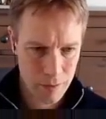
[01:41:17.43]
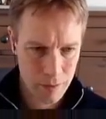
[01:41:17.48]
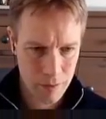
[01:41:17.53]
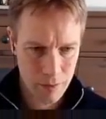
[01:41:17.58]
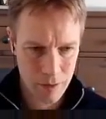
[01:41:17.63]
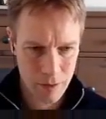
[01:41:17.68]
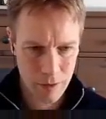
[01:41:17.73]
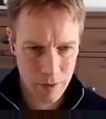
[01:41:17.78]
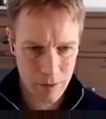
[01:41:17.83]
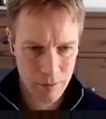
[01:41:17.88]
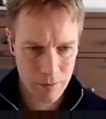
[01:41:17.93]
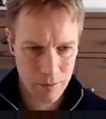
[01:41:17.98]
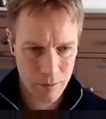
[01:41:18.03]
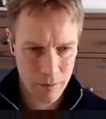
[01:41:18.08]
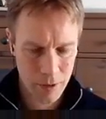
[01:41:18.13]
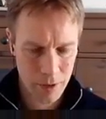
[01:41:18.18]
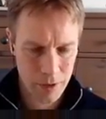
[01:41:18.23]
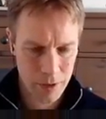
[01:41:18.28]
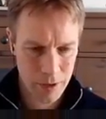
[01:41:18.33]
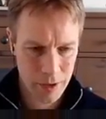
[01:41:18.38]

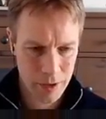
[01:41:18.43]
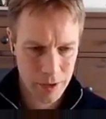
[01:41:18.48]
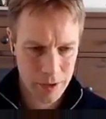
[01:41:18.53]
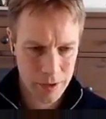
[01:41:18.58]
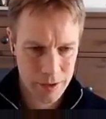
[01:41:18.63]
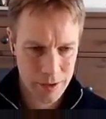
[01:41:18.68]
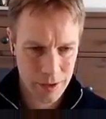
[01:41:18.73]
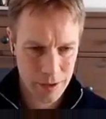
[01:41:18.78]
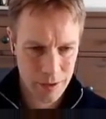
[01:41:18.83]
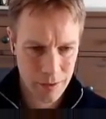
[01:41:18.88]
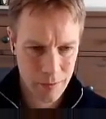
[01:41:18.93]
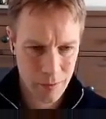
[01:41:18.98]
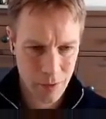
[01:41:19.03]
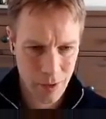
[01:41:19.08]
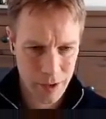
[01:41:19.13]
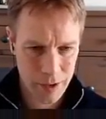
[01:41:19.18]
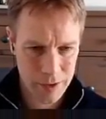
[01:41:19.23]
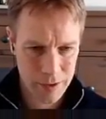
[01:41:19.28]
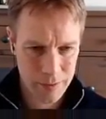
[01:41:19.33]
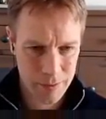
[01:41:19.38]
But then is that a
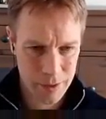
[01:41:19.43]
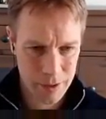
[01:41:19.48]
waste